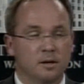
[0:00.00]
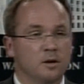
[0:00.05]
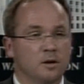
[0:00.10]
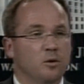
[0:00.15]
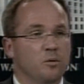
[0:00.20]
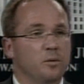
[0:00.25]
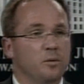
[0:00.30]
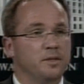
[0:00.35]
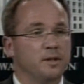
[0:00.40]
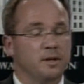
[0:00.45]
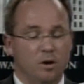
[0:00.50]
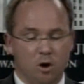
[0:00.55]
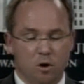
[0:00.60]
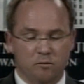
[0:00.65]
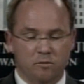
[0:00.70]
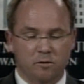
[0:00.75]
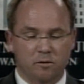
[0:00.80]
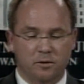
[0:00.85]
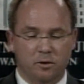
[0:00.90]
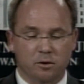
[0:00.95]
with an
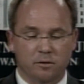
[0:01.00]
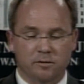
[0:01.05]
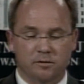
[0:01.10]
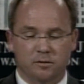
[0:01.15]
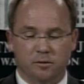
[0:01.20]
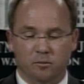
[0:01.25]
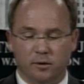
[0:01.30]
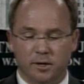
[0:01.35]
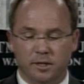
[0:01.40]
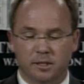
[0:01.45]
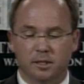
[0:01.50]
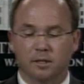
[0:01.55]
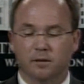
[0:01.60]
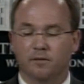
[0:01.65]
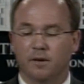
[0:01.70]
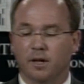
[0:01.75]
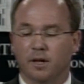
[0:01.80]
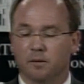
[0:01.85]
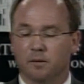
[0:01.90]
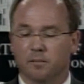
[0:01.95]
overview of some recent
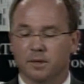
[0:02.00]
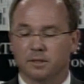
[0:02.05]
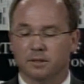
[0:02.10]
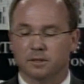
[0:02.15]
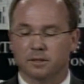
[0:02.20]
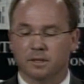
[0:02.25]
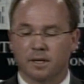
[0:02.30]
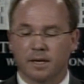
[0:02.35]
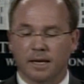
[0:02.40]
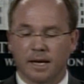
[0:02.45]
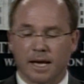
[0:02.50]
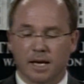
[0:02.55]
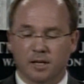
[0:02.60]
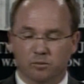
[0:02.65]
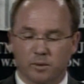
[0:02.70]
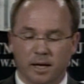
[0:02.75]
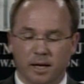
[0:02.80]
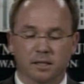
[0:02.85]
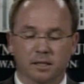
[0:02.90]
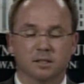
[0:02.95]
developments as
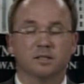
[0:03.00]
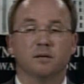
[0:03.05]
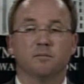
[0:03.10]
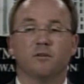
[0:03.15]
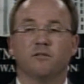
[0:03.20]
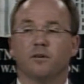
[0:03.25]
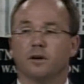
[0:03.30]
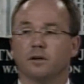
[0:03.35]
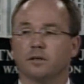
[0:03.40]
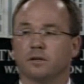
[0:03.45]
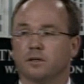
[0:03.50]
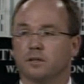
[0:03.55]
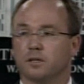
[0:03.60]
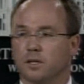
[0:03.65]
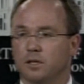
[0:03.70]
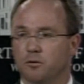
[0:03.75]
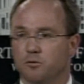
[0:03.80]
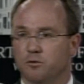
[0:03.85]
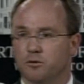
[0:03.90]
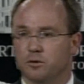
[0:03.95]
well as some of our
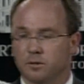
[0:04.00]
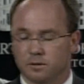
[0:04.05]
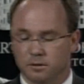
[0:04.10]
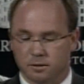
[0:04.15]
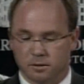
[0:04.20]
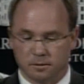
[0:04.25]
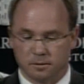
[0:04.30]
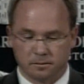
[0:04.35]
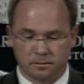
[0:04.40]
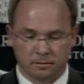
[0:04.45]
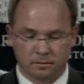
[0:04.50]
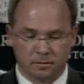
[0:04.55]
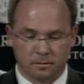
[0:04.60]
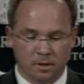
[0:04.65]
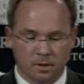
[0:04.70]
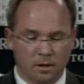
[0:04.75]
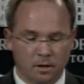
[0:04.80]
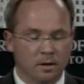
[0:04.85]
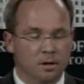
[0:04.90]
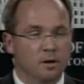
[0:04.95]
conclusions.
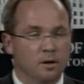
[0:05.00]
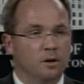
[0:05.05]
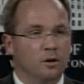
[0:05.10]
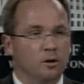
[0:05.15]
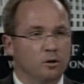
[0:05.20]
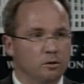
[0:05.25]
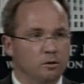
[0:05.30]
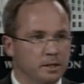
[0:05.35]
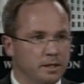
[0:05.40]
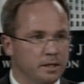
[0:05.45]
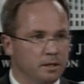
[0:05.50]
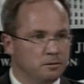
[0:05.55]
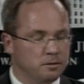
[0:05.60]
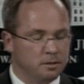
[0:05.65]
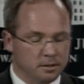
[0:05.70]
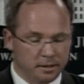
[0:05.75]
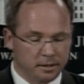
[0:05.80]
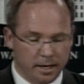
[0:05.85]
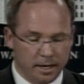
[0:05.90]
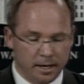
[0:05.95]
Earlier
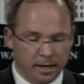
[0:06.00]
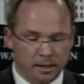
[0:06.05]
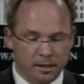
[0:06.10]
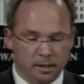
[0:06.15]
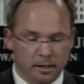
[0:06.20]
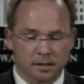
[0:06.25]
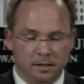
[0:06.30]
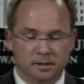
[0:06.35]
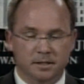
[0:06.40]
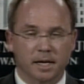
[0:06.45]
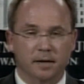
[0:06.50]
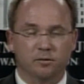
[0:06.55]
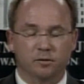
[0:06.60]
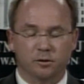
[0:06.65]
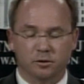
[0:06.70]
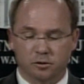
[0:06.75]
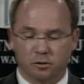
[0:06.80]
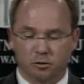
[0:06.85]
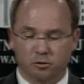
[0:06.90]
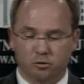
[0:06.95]
today, several
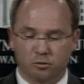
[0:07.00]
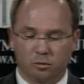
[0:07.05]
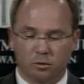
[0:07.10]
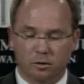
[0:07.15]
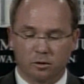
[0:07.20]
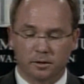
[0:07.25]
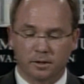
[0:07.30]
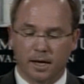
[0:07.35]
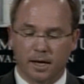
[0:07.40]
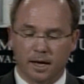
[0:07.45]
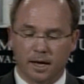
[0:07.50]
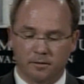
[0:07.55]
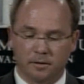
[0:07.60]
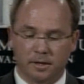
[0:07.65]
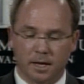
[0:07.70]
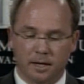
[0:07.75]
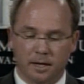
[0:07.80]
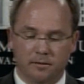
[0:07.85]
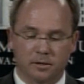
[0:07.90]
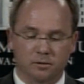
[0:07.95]
search warrant
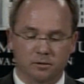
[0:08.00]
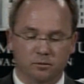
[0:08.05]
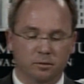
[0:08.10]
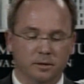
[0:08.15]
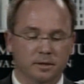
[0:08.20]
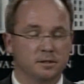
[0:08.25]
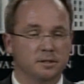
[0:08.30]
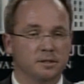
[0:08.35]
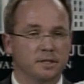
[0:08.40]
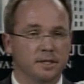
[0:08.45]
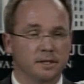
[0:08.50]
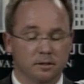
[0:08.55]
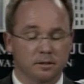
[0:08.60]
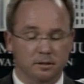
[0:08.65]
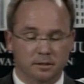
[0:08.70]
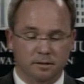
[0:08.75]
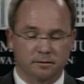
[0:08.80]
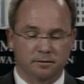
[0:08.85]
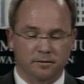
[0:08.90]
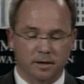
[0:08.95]
affidavits were unsealed
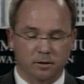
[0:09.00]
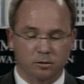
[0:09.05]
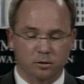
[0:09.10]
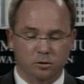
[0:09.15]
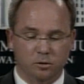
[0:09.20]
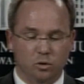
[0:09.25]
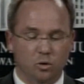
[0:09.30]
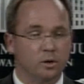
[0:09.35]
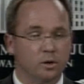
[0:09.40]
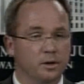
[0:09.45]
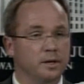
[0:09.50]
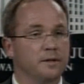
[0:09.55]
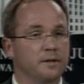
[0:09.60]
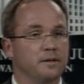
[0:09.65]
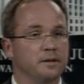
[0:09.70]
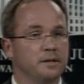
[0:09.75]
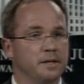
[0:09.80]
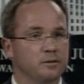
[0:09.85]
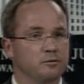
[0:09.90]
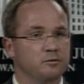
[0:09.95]
in federal court in the
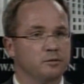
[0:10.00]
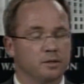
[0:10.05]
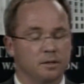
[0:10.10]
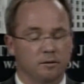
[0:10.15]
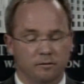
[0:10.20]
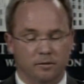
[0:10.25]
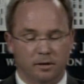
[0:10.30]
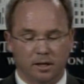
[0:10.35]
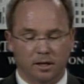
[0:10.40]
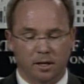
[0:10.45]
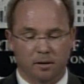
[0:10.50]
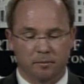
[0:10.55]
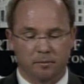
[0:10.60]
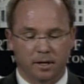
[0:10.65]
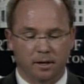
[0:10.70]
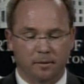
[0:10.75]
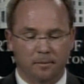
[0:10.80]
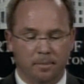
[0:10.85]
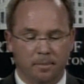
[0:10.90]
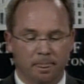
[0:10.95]
District of Columbia.
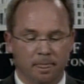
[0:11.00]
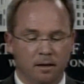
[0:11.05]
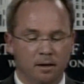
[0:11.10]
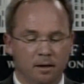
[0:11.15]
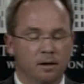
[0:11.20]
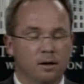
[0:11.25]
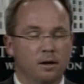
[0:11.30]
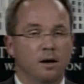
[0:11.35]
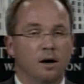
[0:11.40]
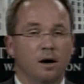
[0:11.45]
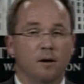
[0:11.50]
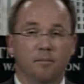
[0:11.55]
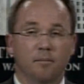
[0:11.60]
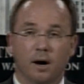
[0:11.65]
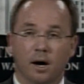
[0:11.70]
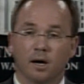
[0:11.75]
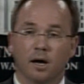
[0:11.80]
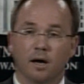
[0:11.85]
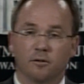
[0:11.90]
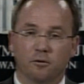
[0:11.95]
Among
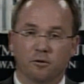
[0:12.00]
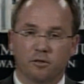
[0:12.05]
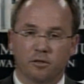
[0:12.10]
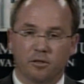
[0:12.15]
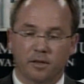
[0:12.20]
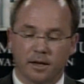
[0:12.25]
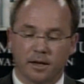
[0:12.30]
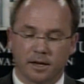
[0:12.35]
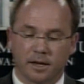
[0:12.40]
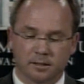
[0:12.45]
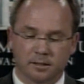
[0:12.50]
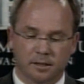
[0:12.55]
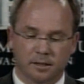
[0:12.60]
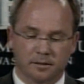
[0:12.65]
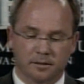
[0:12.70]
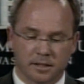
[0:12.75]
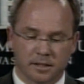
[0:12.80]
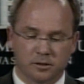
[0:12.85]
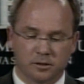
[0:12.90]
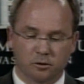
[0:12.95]
other things,
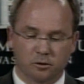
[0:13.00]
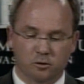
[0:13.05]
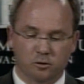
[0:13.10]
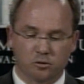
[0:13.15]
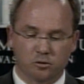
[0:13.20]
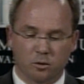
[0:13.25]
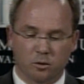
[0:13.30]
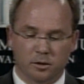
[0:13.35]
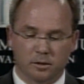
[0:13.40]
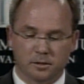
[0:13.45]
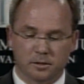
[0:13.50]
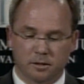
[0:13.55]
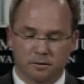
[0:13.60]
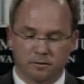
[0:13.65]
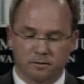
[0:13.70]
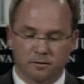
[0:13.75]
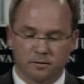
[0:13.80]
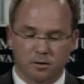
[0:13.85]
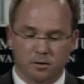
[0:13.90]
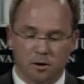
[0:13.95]
these search warrants
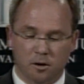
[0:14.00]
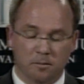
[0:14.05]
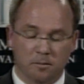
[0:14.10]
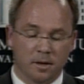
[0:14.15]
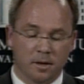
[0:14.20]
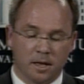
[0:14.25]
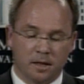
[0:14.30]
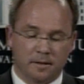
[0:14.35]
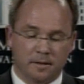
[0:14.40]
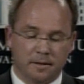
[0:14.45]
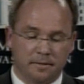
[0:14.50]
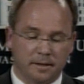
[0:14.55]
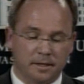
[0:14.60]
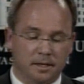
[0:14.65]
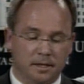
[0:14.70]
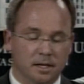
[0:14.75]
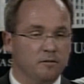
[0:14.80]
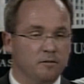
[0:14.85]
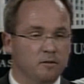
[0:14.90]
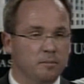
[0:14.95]
confirm that the
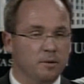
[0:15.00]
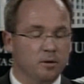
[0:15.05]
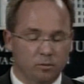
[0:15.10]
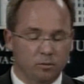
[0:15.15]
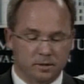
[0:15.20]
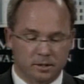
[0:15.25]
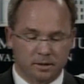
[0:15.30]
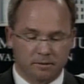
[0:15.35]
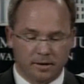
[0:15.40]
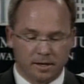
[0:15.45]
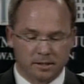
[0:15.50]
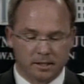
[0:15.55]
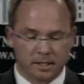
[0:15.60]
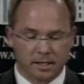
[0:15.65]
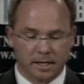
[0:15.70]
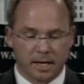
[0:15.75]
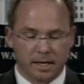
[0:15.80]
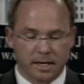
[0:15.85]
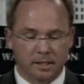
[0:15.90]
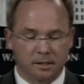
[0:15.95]
government was
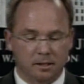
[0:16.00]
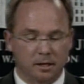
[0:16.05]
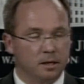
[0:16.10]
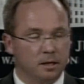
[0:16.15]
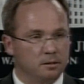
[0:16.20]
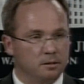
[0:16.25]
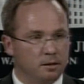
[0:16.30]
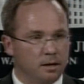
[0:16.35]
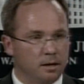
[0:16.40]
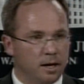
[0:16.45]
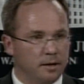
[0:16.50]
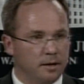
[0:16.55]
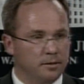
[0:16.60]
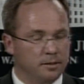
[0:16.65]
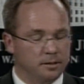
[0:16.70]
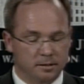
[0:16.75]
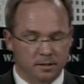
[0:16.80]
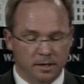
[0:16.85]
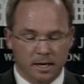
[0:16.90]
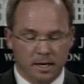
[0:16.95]
investigating Dr.
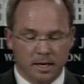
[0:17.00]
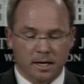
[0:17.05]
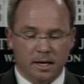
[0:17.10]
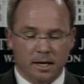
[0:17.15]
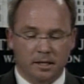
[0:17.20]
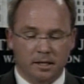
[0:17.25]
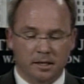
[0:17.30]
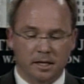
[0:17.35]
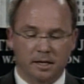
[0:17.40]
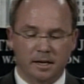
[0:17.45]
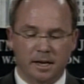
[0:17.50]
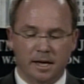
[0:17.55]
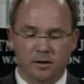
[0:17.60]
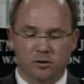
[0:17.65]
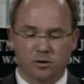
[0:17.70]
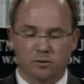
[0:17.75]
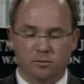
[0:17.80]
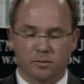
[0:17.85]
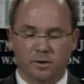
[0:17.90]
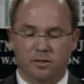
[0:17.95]
Ivins in
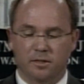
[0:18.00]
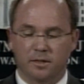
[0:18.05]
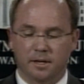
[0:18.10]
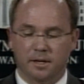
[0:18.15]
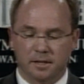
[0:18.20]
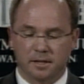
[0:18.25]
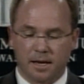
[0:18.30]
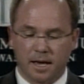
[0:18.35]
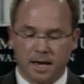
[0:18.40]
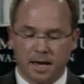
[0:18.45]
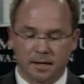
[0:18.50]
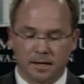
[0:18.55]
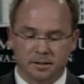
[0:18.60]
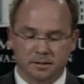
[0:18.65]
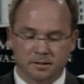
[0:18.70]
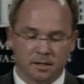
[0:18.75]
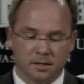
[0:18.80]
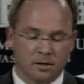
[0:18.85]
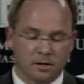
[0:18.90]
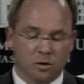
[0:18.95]
connection with the attacks,
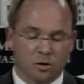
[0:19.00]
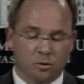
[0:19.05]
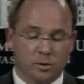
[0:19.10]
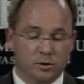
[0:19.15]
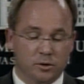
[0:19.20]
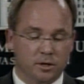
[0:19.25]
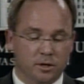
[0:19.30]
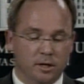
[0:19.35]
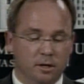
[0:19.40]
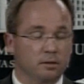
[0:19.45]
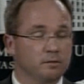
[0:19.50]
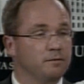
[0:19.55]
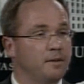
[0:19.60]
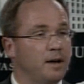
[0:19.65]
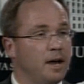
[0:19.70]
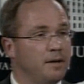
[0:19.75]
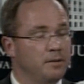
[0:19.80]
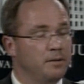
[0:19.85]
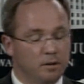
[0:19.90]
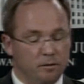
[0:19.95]
which killed
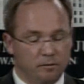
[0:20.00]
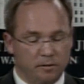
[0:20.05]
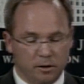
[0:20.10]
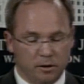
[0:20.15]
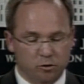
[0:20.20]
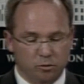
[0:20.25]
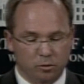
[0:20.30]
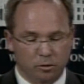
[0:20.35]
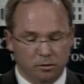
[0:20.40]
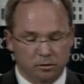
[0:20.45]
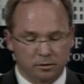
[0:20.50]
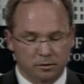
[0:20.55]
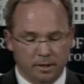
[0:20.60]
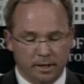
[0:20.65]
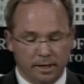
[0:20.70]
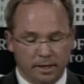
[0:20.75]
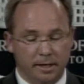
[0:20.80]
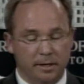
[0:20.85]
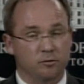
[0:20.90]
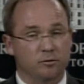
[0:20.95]
5 individuals
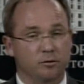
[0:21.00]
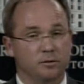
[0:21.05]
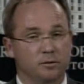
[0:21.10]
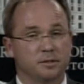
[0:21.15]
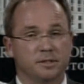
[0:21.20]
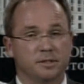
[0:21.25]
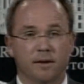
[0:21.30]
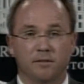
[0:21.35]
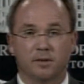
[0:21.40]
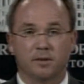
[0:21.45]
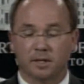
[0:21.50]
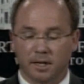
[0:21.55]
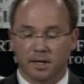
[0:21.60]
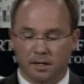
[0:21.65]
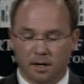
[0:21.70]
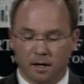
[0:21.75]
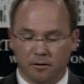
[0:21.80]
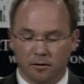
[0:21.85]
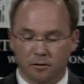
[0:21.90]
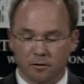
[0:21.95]
and injured 17
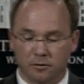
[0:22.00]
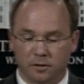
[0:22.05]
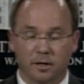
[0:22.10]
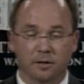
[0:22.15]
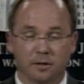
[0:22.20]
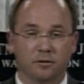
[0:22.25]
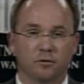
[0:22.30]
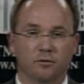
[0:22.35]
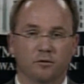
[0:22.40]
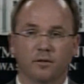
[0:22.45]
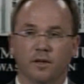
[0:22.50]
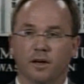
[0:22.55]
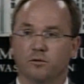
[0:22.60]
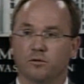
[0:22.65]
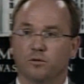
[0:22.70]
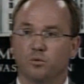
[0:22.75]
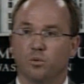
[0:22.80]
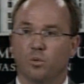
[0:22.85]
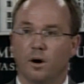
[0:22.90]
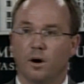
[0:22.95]
others in
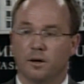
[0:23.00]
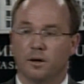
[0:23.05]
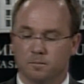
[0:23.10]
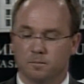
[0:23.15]
2001.